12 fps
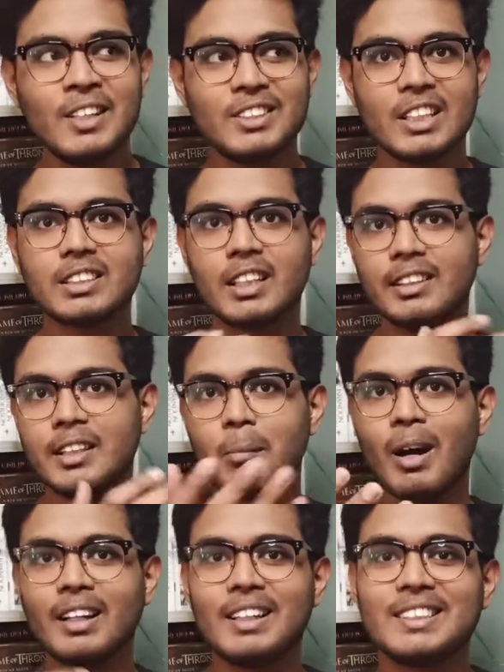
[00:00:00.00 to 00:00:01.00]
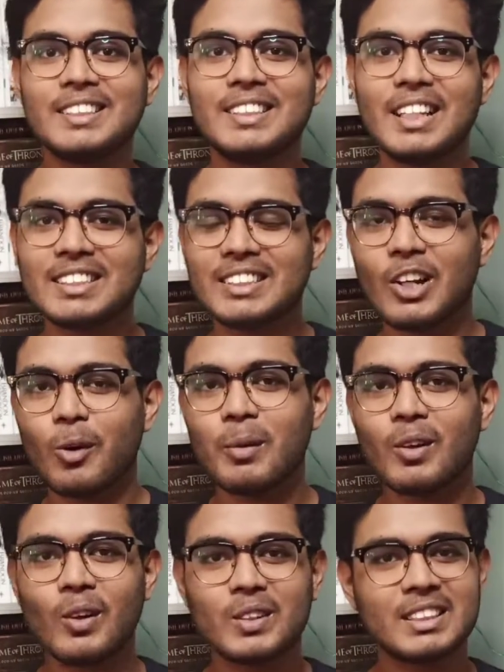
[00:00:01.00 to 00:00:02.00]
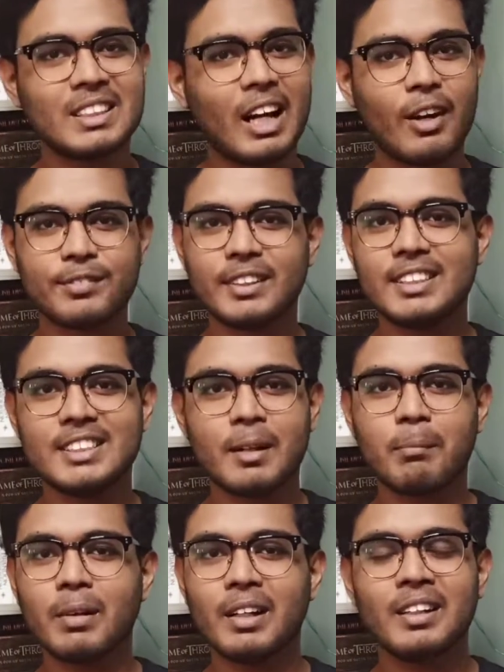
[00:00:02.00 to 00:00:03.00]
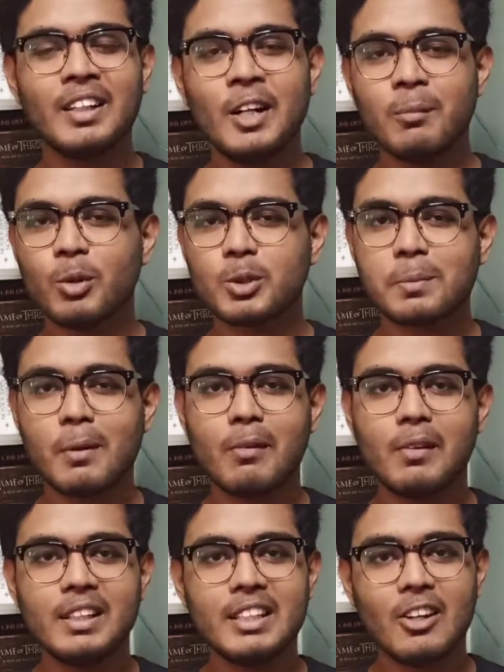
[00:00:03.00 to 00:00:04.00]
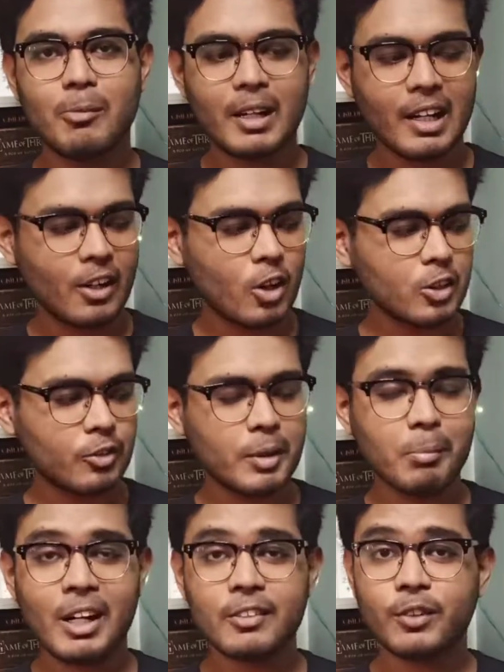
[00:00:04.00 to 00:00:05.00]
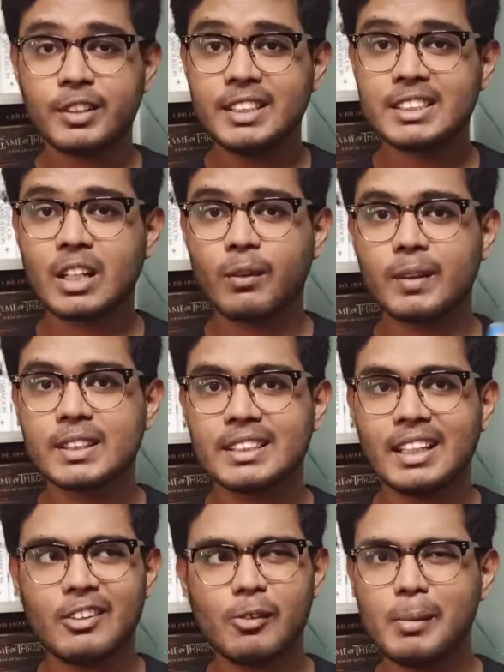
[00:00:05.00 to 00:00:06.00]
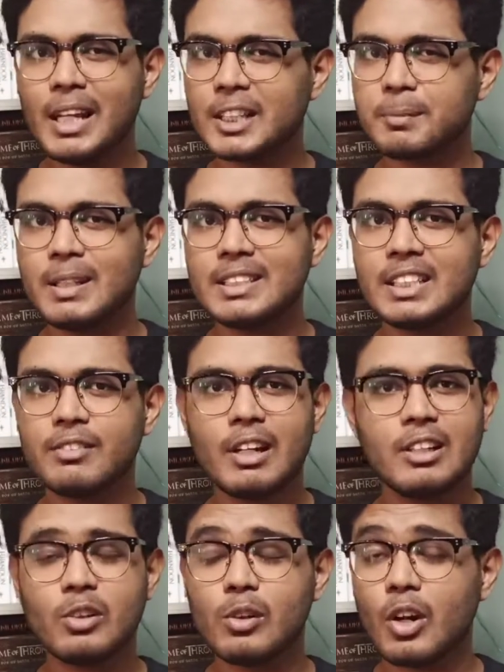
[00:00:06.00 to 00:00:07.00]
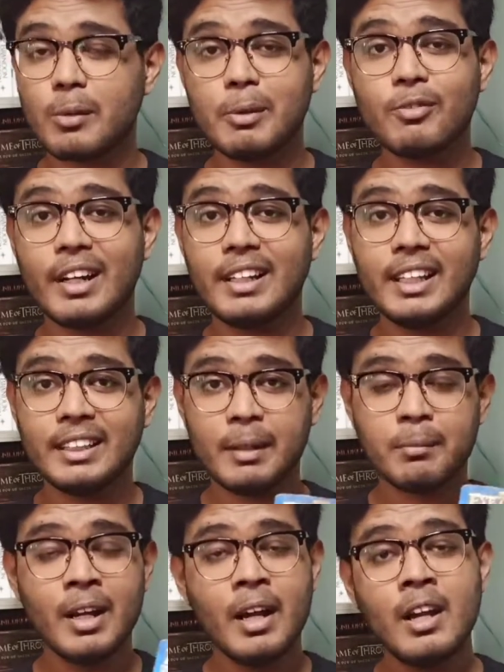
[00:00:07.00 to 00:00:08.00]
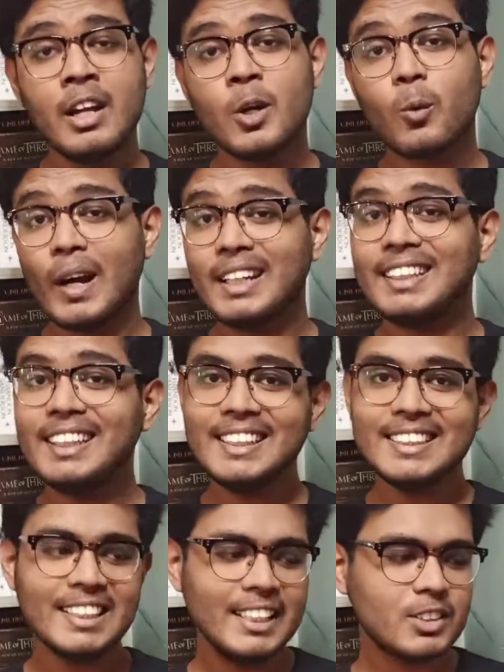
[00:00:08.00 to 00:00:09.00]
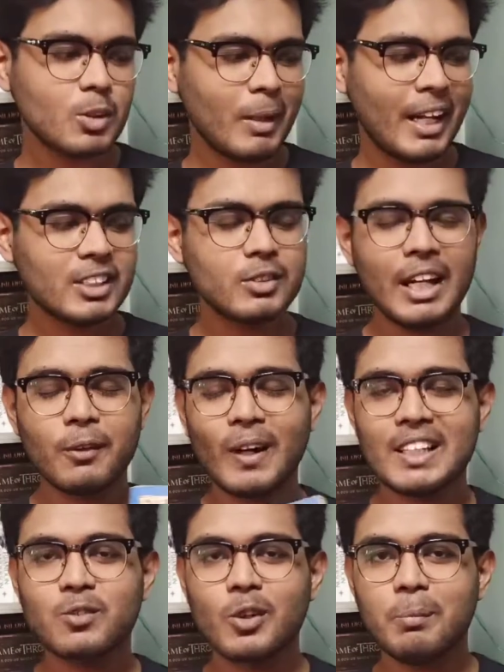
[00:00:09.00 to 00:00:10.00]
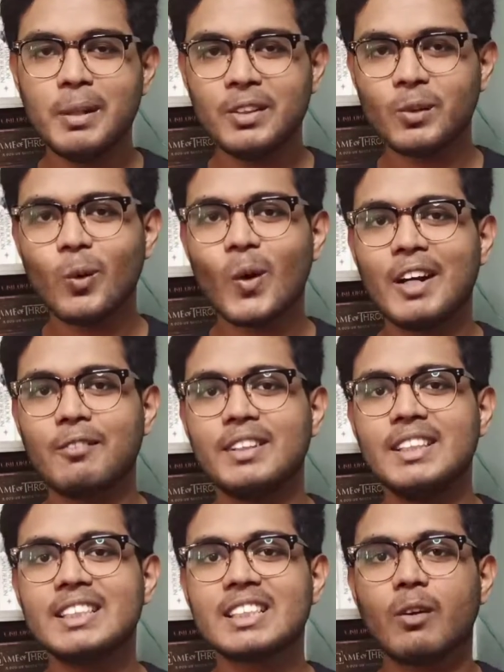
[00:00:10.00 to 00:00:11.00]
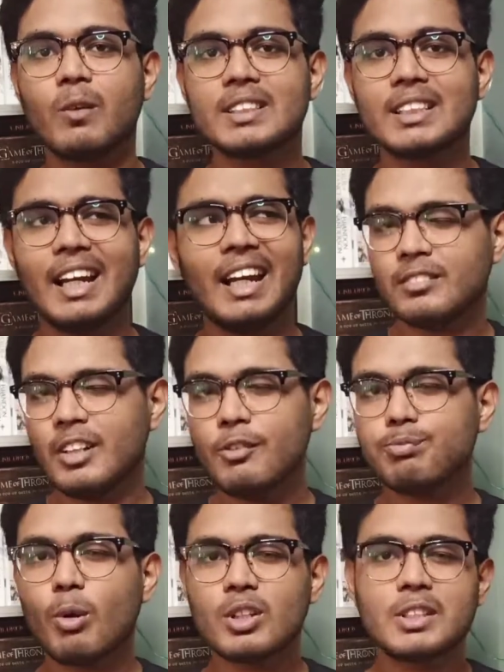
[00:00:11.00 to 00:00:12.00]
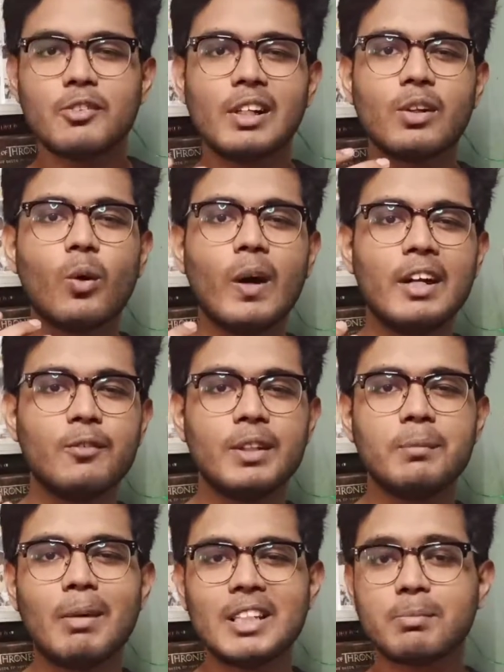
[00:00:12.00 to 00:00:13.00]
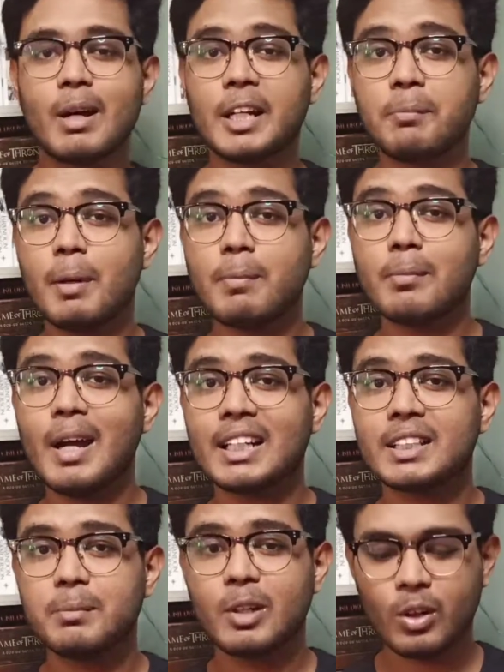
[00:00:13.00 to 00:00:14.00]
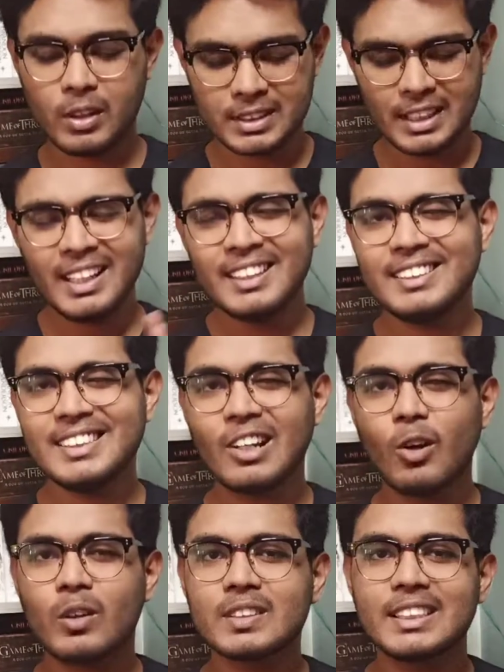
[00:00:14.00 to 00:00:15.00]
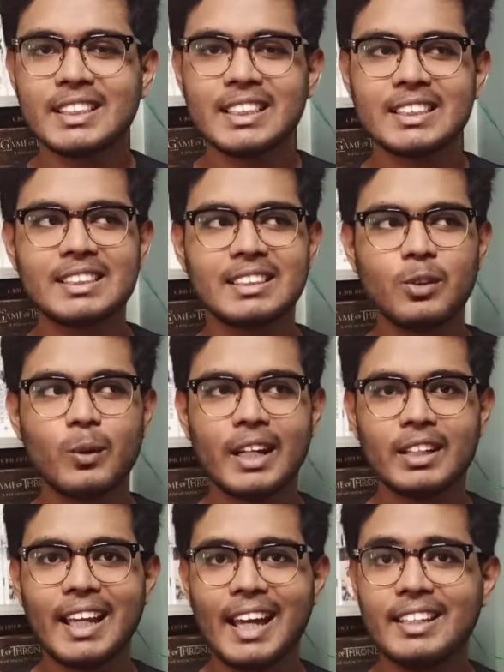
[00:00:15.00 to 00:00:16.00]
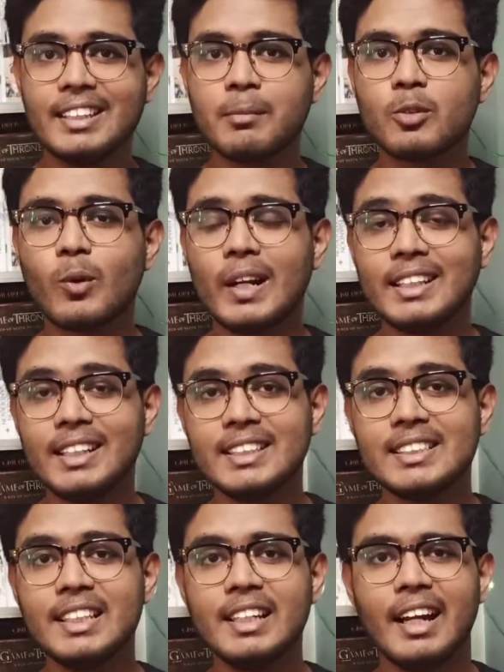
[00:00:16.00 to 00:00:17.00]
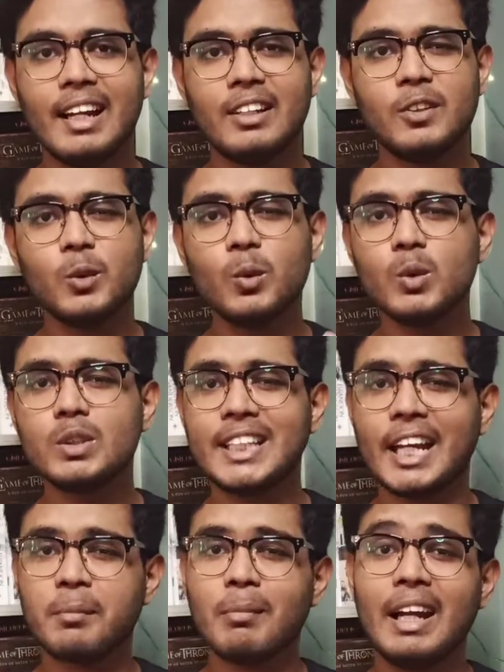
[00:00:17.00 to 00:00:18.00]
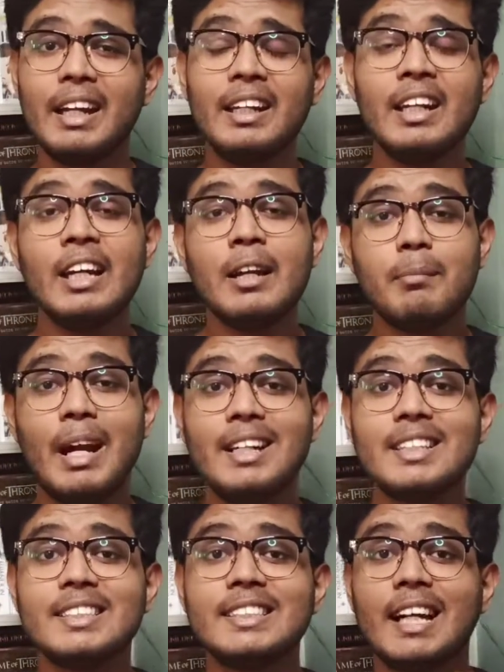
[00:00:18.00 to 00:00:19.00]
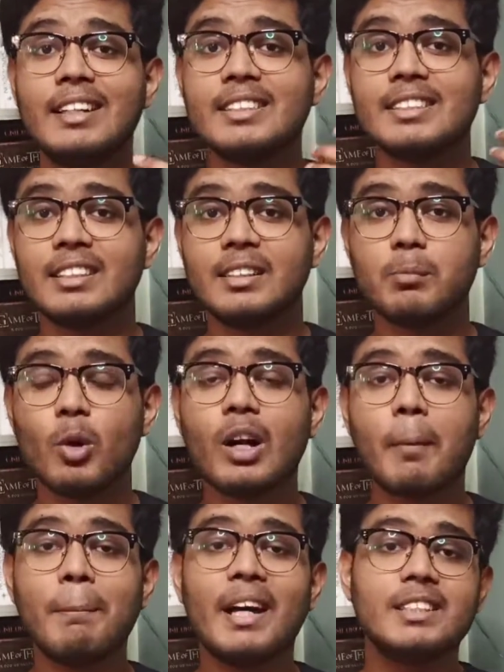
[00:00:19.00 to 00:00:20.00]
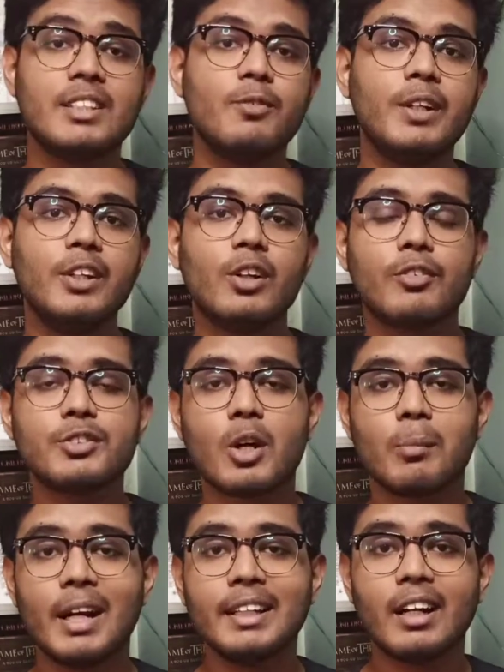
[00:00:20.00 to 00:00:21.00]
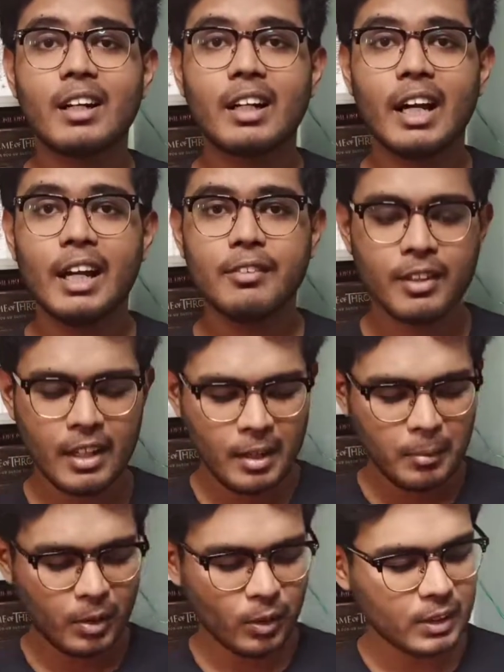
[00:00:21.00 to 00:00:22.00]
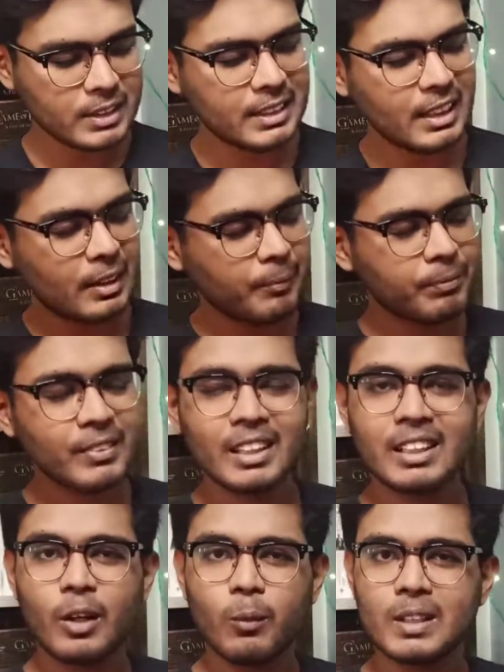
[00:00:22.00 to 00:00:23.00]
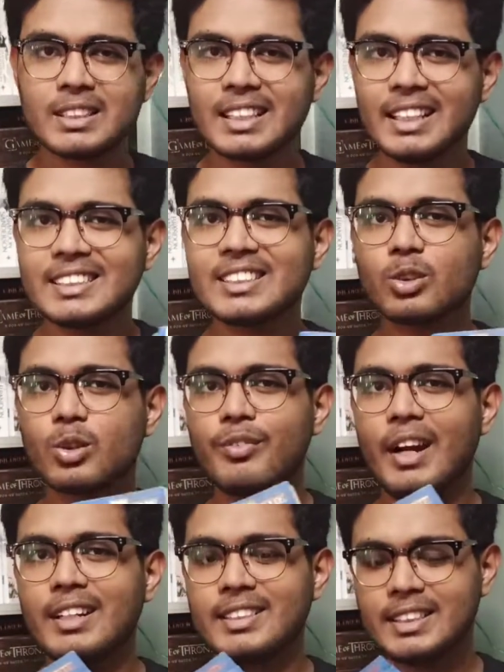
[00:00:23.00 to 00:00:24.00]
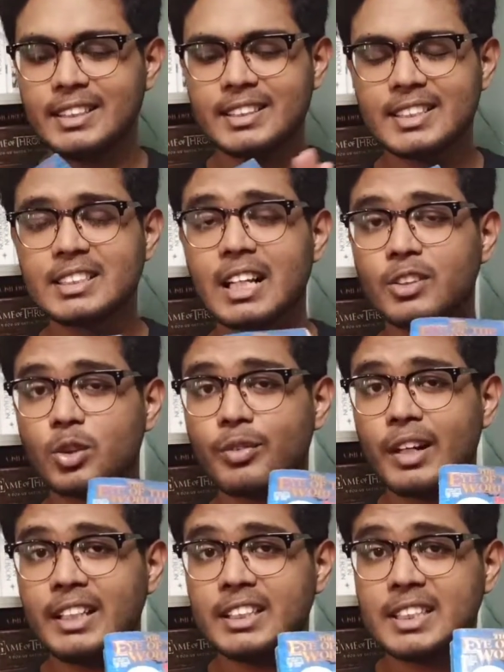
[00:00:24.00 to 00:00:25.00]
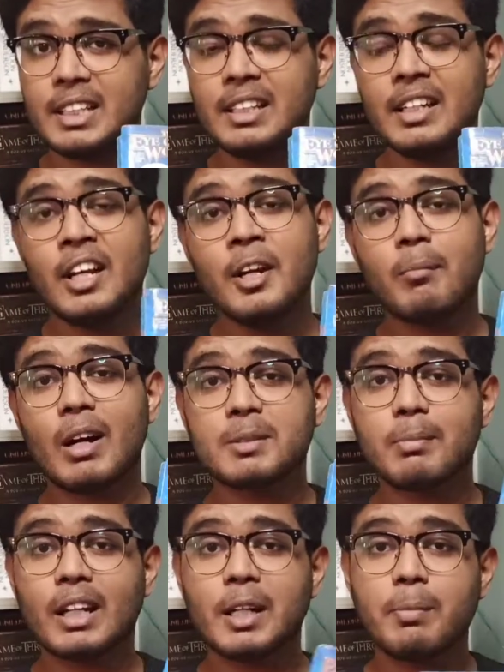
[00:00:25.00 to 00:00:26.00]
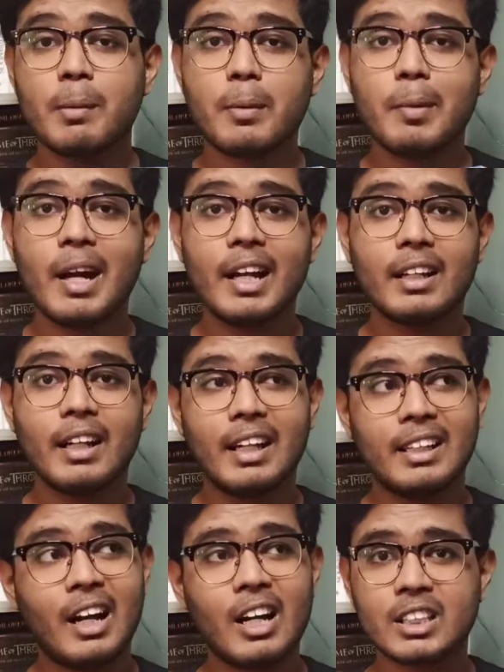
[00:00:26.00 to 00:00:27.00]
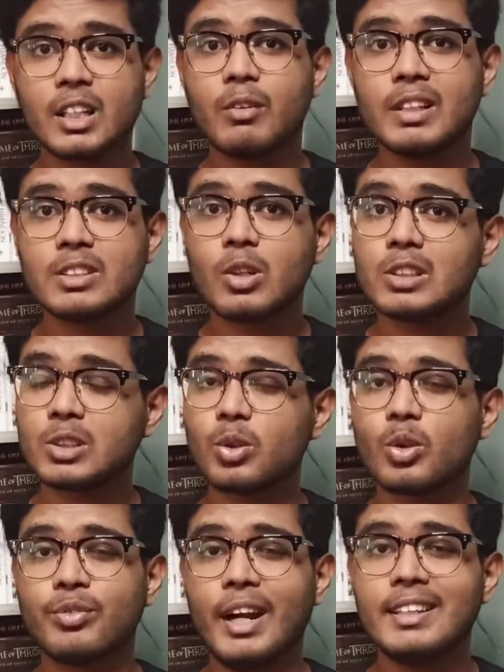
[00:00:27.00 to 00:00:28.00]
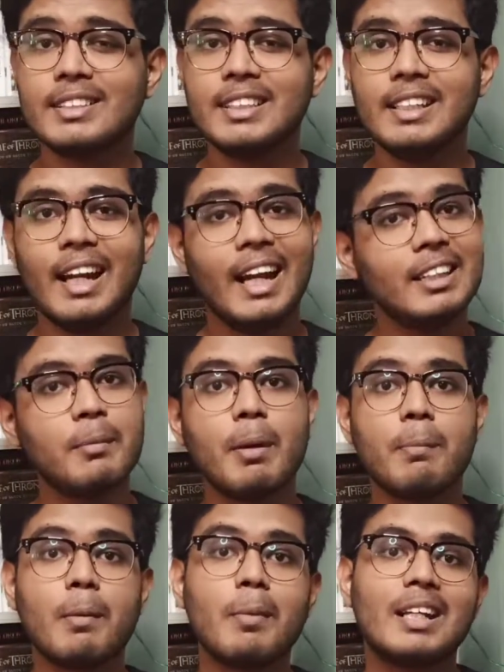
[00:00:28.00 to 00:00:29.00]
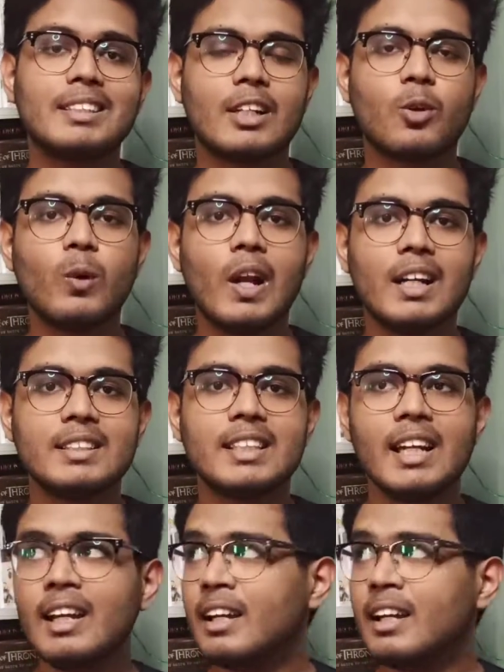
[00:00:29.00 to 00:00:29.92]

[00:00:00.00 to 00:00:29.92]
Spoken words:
Just hit the markets just now, because after December, most probably there'll be a lot of demand for these covers. It will be expensive, and you will not be finding them quite easily. So my advice would be to go ahead with these covers, and if possible, go ahead with mass market paperbacks, because these are long series. You can carry them quite easily. And do check my Brandon Sanderson book comparison video of Stormlight Archive, because the covers is Thor Fantasy. This is a Thor Fantasy mass market paperback, and hardcover is also Thor Fantasy, and the paperbacks are Golan's.